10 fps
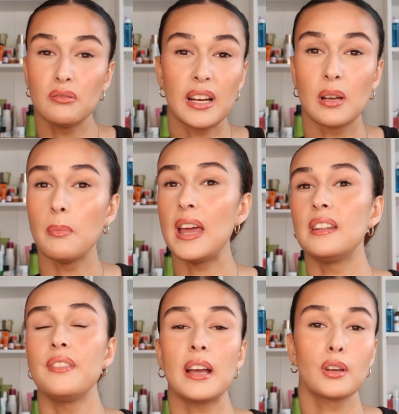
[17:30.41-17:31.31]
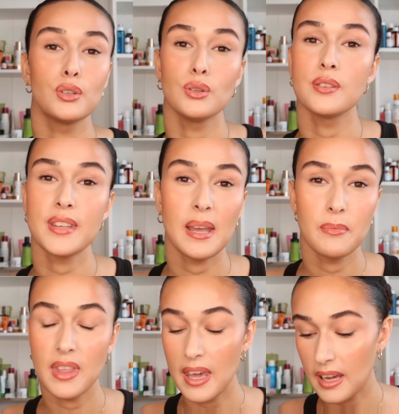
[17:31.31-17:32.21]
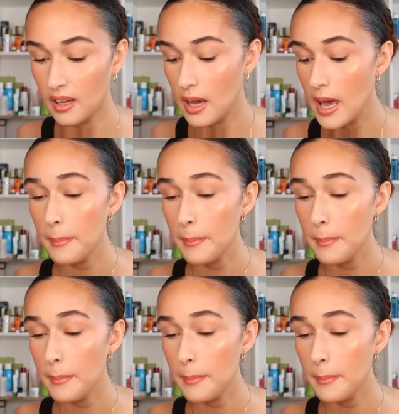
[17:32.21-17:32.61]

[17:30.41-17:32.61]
recommend that could do the same thing.